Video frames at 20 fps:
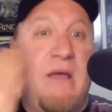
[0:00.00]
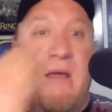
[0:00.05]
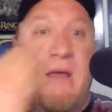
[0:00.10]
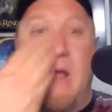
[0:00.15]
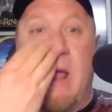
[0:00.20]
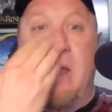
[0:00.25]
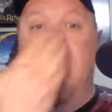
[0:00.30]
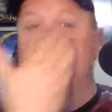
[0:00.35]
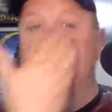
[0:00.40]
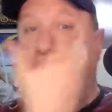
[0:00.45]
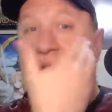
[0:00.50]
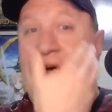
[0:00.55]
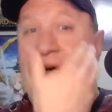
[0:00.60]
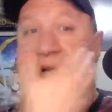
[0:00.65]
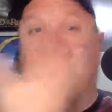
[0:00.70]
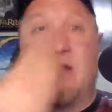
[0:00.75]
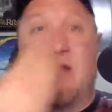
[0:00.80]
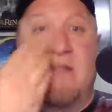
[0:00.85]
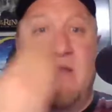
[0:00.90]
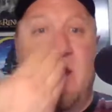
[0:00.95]
and
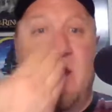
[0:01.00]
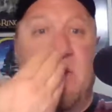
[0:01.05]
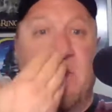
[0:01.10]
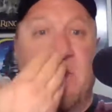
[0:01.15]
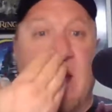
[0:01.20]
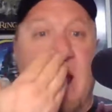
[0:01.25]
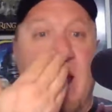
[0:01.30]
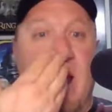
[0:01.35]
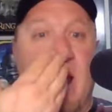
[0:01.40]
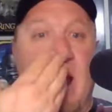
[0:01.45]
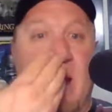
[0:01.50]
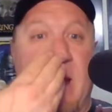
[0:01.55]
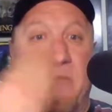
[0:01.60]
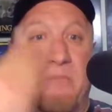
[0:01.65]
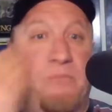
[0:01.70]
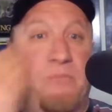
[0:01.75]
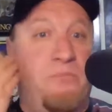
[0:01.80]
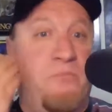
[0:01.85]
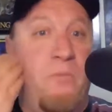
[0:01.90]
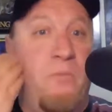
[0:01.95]
black and the other guy had
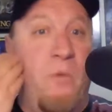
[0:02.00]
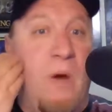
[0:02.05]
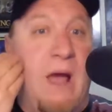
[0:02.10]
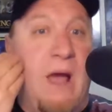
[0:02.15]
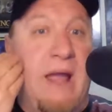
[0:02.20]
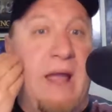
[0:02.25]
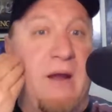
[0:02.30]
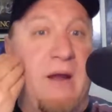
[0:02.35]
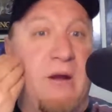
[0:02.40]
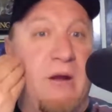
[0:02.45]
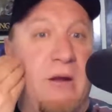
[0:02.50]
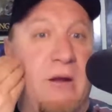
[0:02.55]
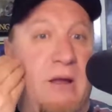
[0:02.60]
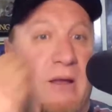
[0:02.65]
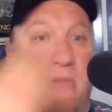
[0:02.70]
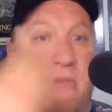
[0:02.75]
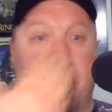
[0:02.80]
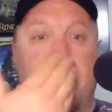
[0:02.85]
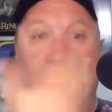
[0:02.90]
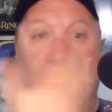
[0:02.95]
white
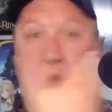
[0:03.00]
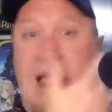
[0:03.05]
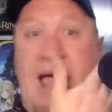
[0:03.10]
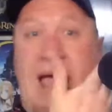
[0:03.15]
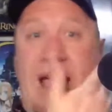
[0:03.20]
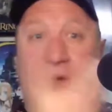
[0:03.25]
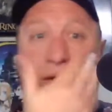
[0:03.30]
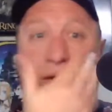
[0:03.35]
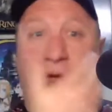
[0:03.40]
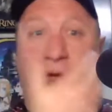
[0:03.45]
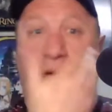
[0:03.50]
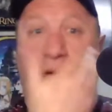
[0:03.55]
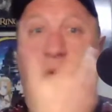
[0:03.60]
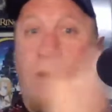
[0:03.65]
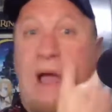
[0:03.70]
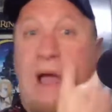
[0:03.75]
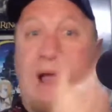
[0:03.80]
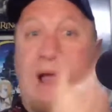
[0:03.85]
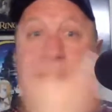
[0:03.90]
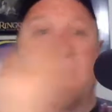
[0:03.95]
or black or
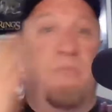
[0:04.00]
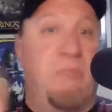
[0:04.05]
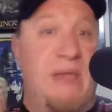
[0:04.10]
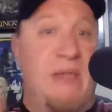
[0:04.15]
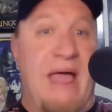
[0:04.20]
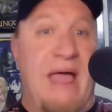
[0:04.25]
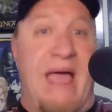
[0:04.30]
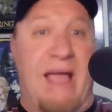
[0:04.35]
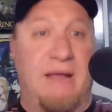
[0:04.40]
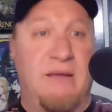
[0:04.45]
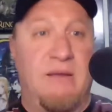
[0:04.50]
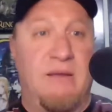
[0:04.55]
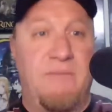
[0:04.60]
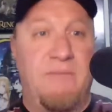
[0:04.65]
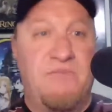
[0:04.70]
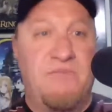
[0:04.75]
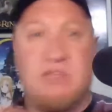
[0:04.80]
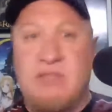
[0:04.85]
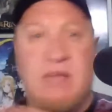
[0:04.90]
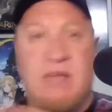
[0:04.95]
white and black.
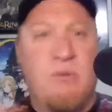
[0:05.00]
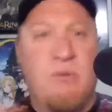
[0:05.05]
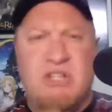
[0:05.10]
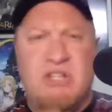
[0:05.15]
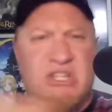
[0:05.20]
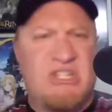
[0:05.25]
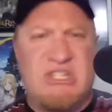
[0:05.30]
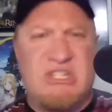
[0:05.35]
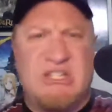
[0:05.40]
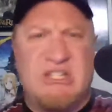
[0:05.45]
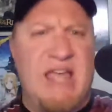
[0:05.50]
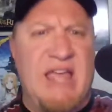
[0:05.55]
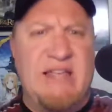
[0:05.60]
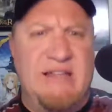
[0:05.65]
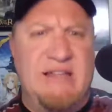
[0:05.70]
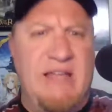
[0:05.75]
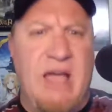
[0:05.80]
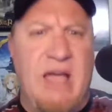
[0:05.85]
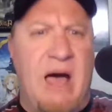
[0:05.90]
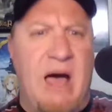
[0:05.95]
So they were just
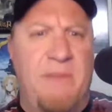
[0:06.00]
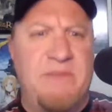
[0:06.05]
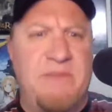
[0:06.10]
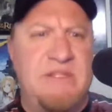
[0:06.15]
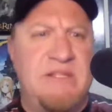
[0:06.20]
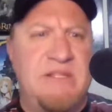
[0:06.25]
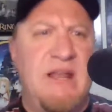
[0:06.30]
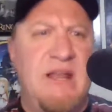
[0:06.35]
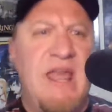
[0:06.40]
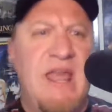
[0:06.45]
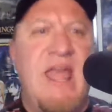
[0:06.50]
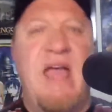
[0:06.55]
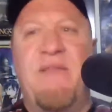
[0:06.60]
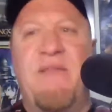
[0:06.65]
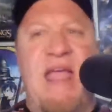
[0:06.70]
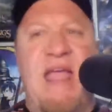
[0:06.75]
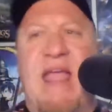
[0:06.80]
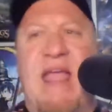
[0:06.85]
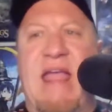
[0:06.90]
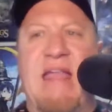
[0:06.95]
slightly opposite, and
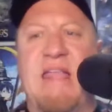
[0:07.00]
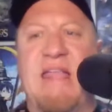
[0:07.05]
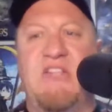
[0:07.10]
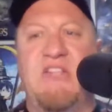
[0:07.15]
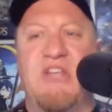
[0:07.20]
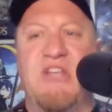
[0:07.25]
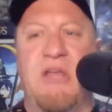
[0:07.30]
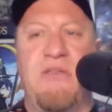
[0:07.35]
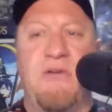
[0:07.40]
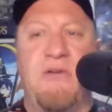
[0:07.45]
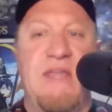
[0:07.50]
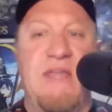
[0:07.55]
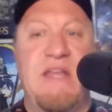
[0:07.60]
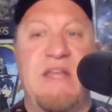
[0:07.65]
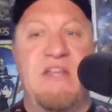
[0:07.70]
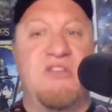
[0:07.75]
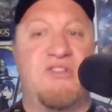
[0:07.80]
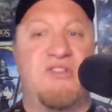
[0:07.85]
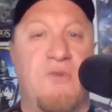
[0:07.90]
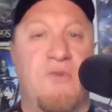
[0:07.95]
they hated each other and they
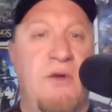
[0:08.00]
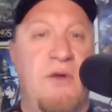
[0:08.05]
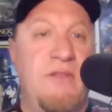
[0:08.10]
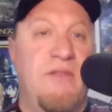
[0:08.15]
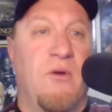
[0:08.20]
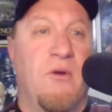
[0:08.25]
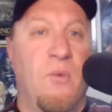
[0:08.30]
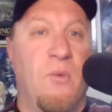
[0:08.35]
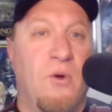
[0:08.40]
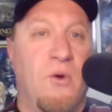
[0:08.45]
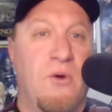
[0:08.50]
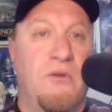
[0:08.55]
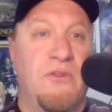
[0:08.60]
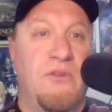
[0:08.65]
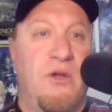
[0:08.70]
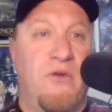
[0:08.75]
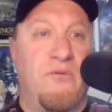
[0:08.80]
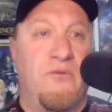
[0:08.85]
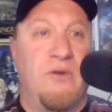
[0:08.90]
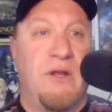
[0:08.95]
destroyed their world
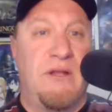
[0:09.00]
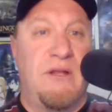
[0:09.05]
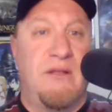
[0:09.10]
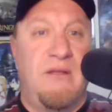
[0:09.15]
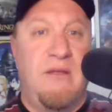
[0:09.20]
over it.